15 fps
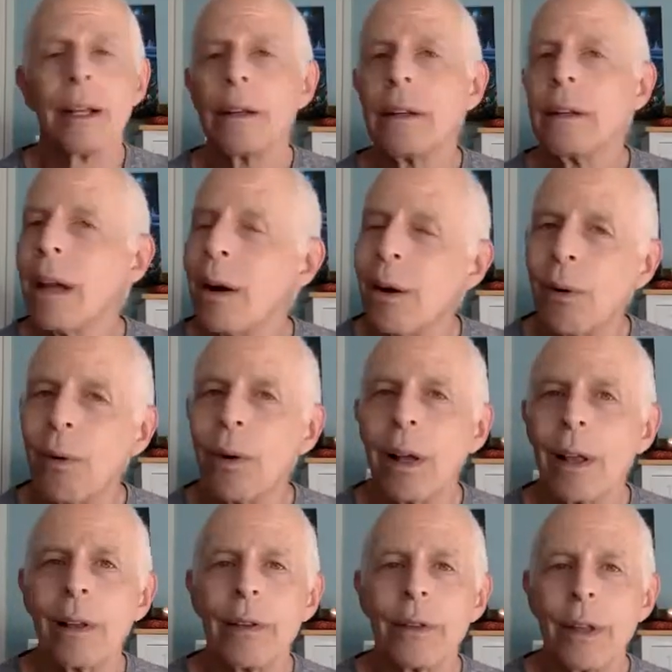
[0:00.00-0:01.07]
No,
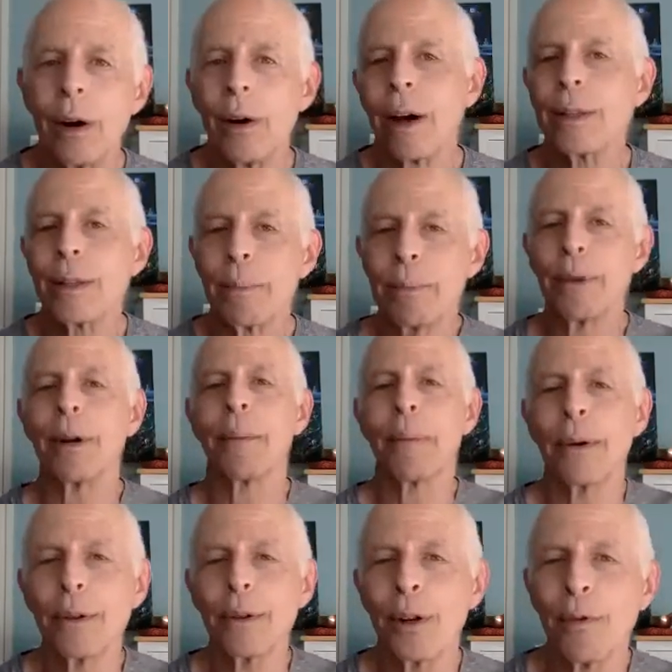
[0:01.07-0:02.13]
no. As a
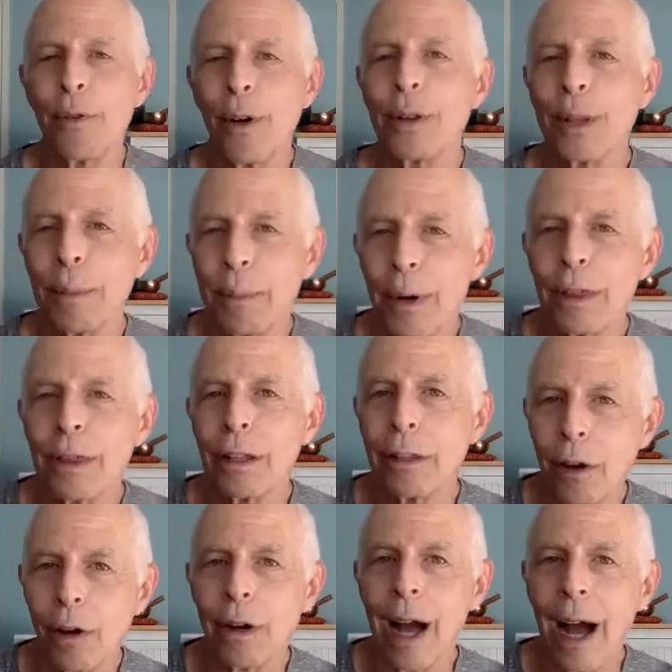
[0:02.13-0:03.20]
person who wrote the book, The
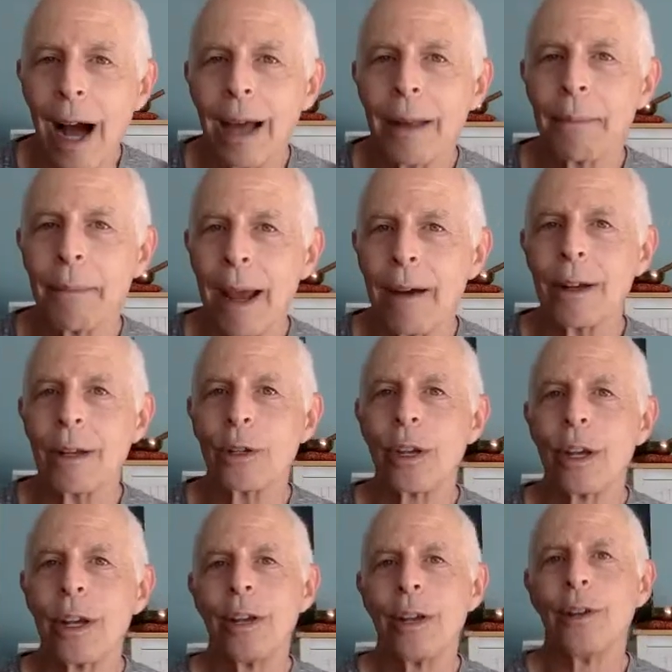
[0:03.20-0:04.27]
Long Hot
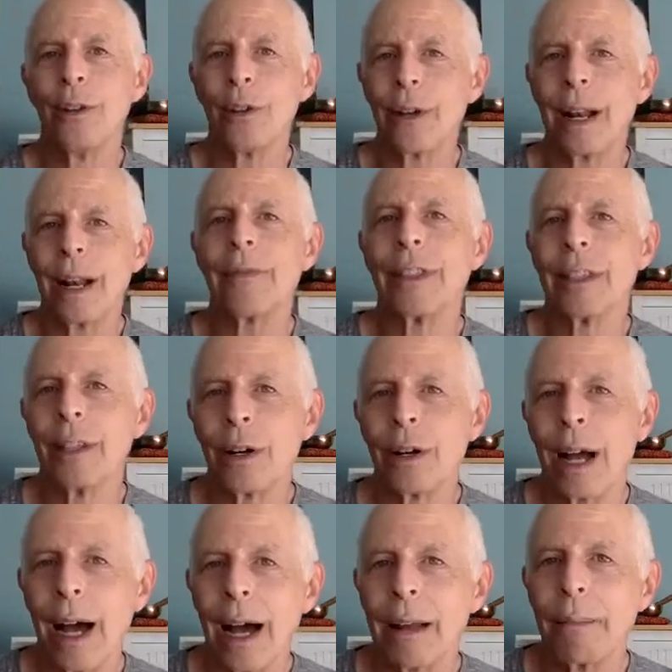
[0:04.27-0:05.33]
Marriage, you could have a
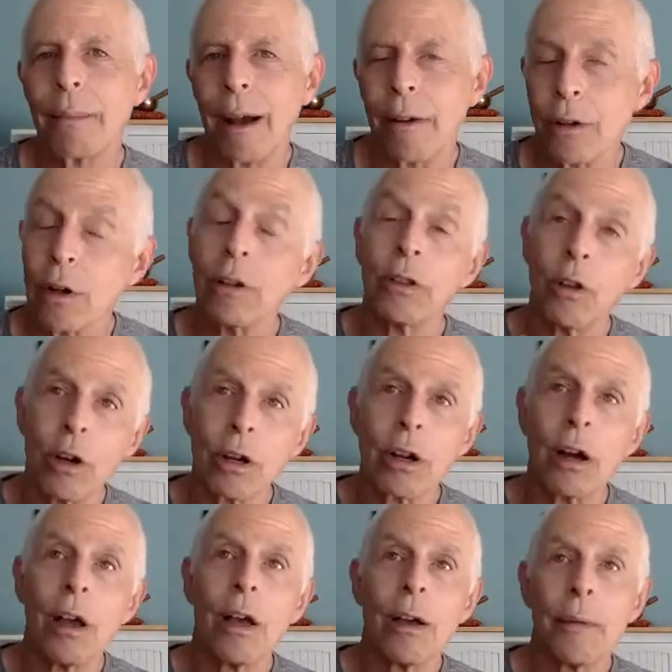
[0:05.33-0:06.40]
long hot marriage, or a
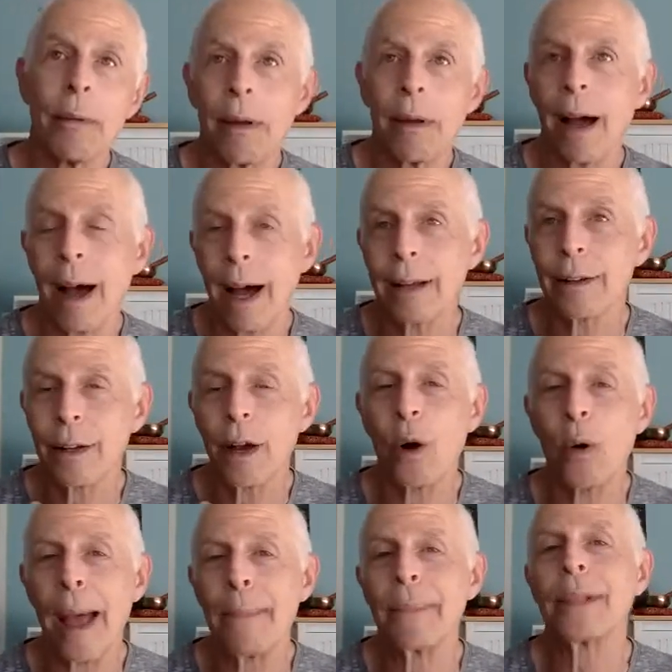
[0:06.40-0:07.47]
long hot
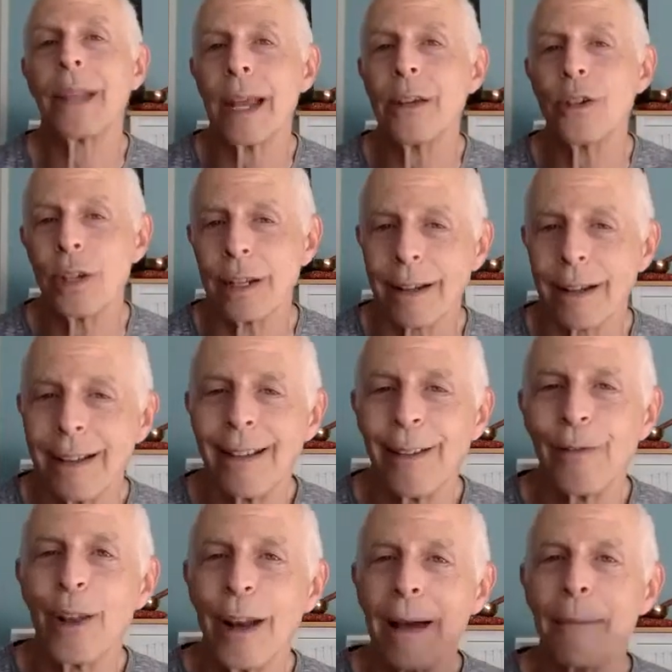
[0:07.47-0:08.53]
cohabitation
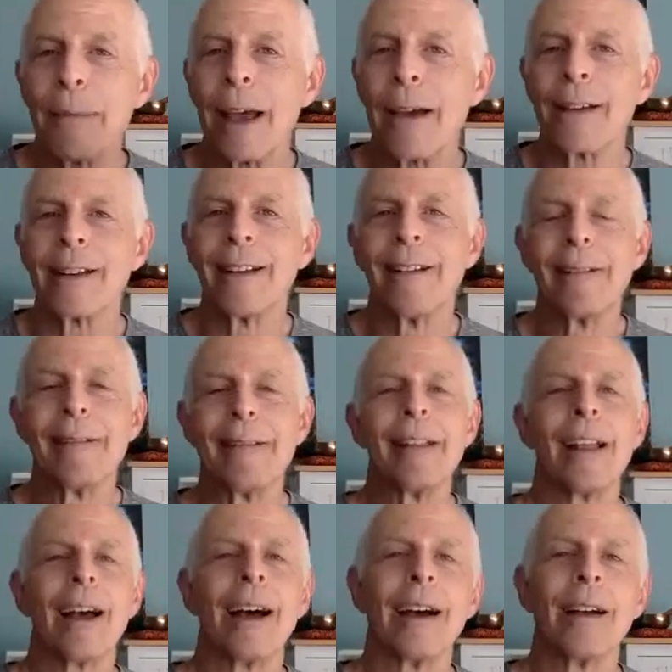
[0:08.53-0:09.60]
if you're not married.
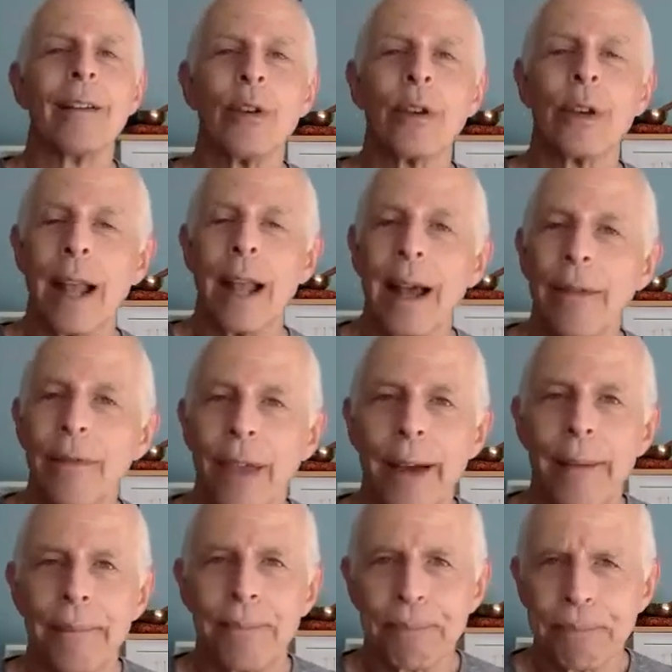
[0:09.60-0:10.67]
You could have
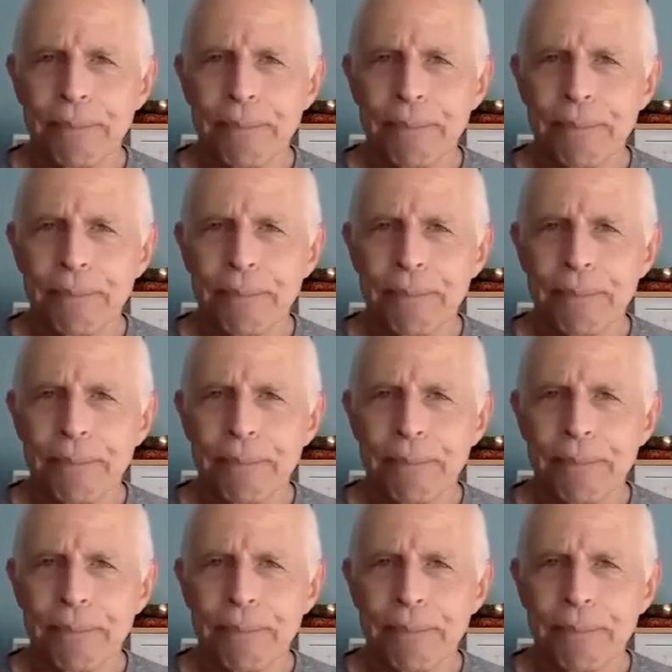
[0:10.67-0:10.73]
that.